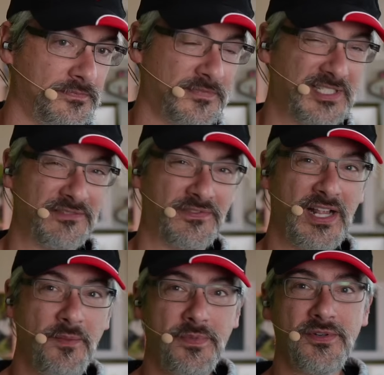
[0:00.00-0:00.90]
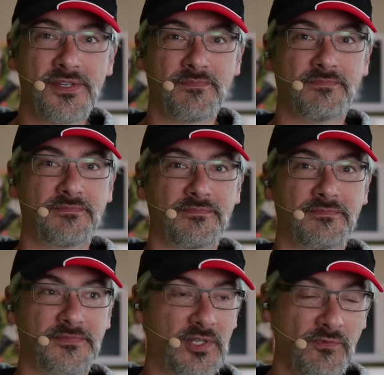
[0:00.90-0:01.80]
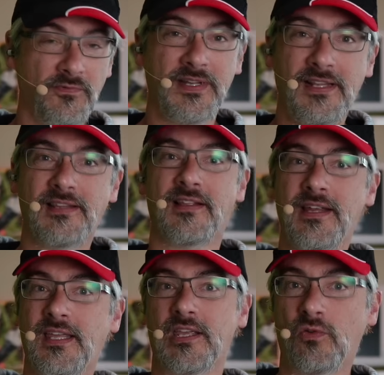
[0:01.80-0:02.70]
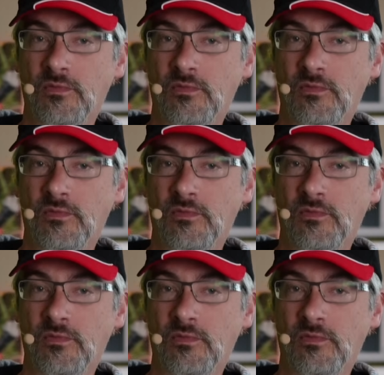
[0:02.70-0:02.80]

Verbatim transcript: developers don't really like you.